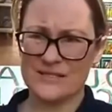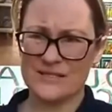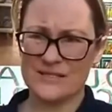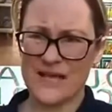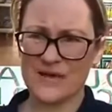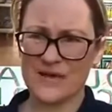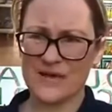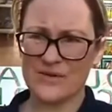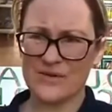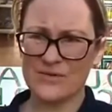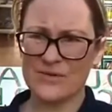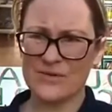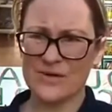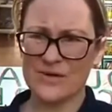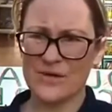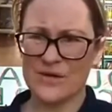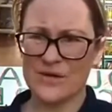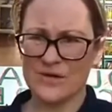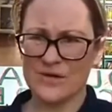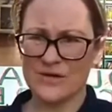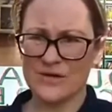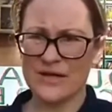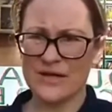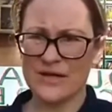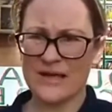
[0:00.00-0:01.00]
We can send the
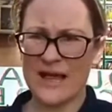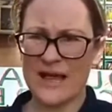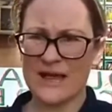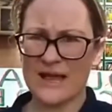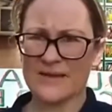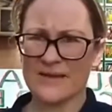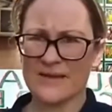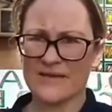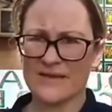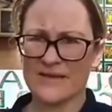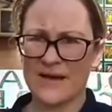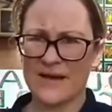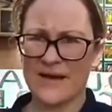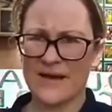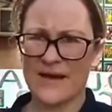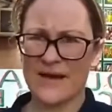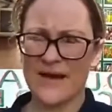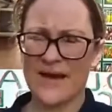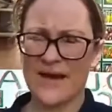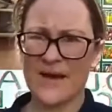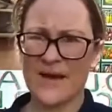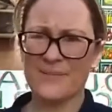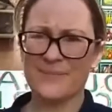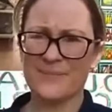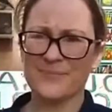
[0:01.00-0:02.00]
link, and I put all
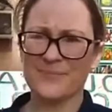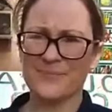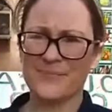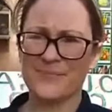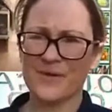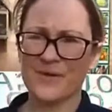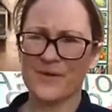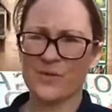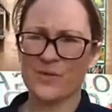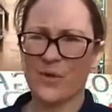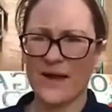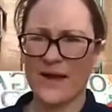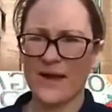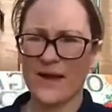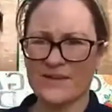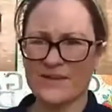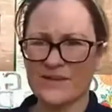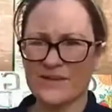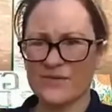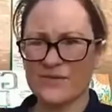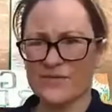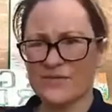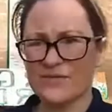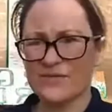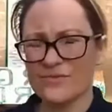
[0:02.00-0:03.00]
the videos up then on
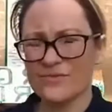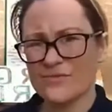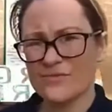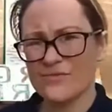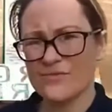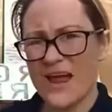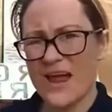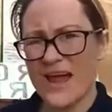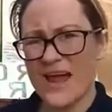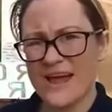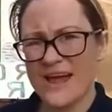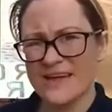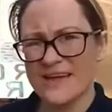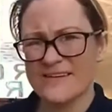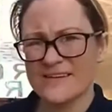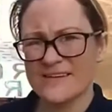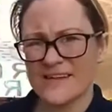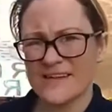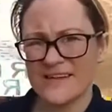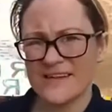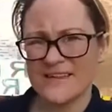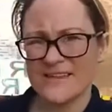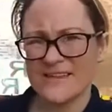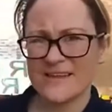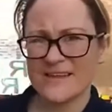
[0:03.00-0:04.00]
YouTube afterwards.
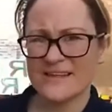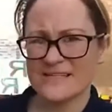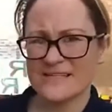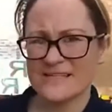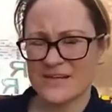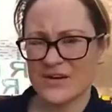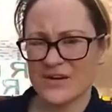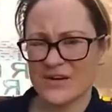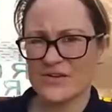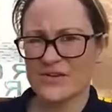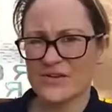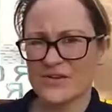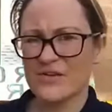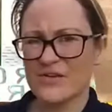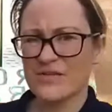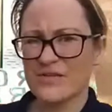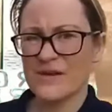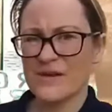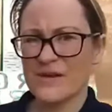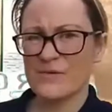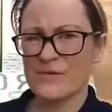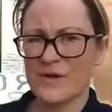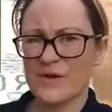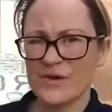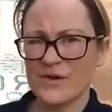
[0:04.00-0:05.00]
So I
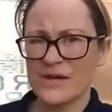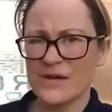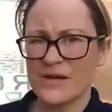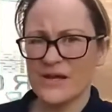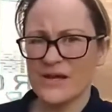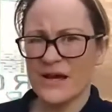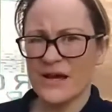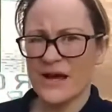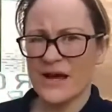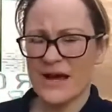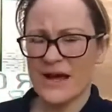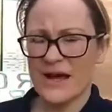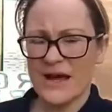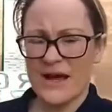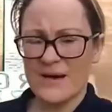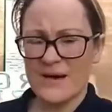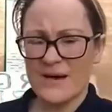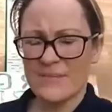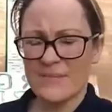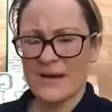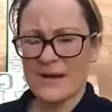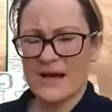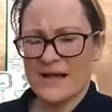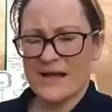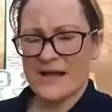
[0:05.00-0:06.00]
downloaded them and put them
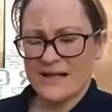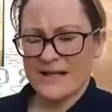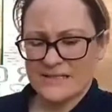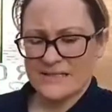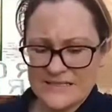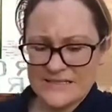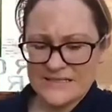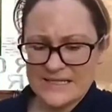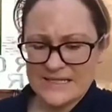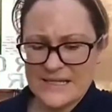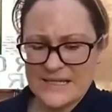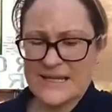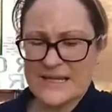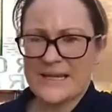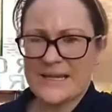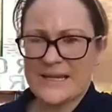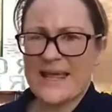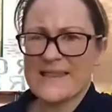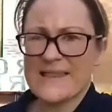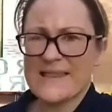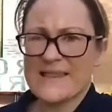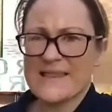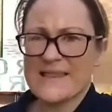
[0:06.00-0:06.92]
up on YouTube afterwards.